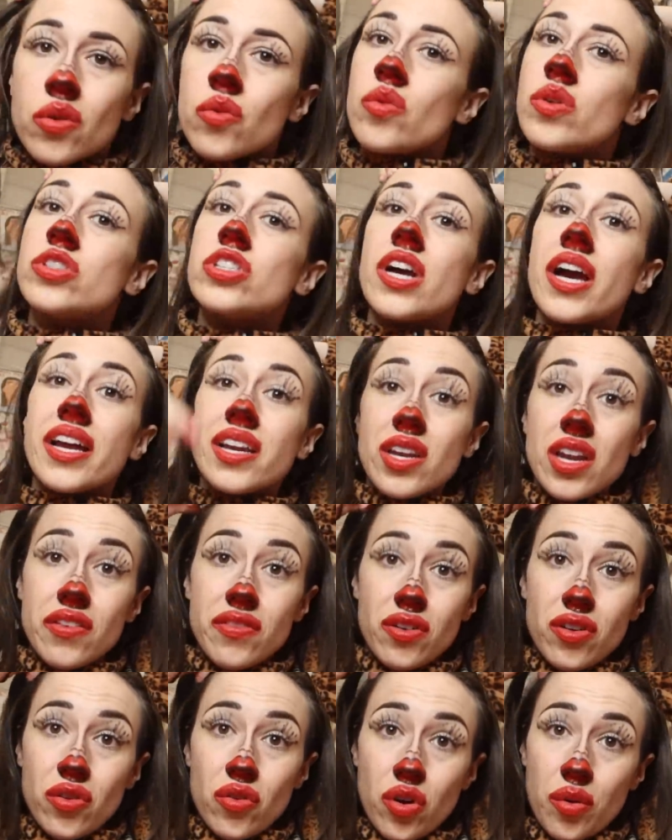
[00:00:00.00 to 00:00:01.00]
which I
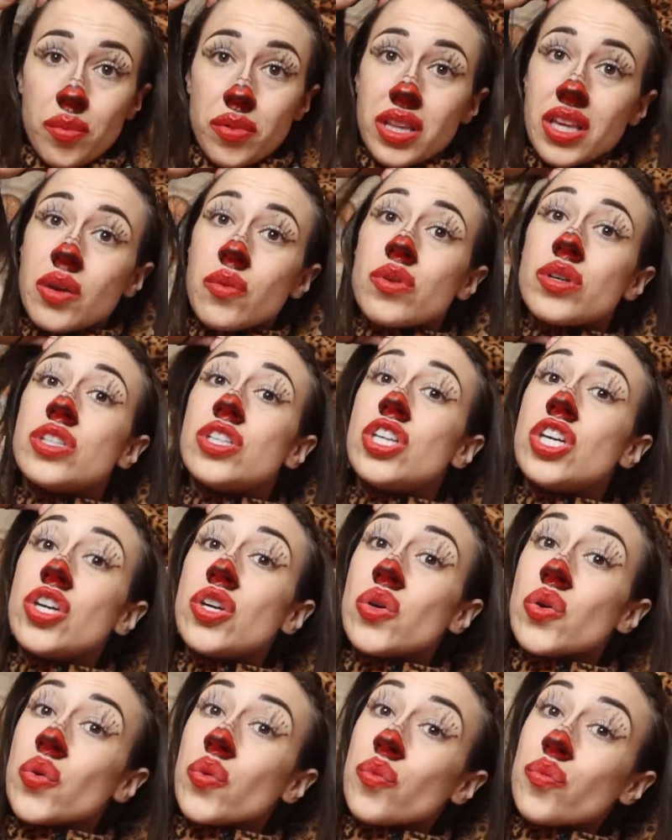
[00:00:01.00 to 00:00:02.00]
never normally would
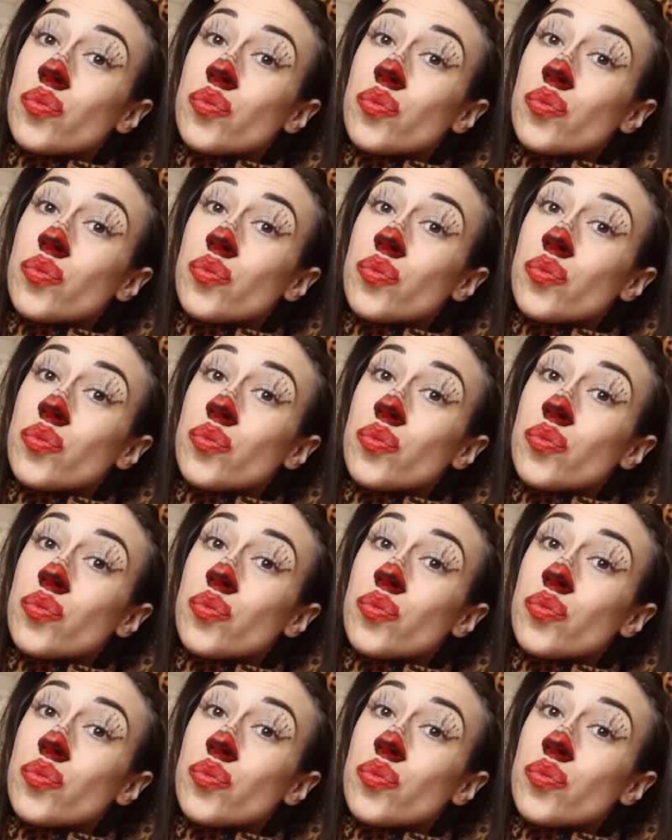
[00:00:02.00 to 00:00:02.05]
do.